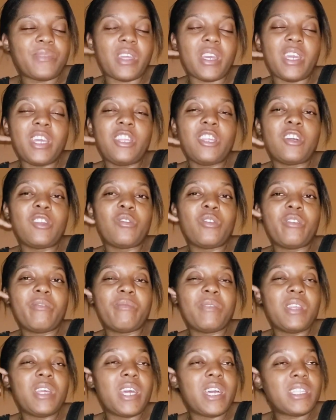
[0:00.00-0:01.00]
you know if we
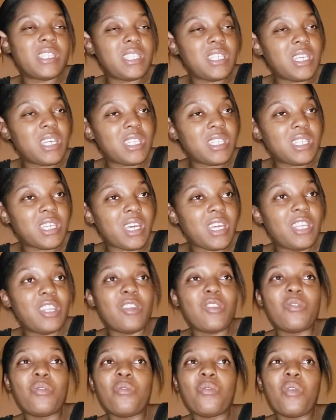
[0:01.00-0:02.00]
there theater, you
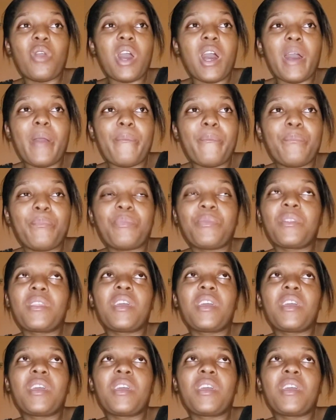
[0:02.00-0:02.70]
know what happened.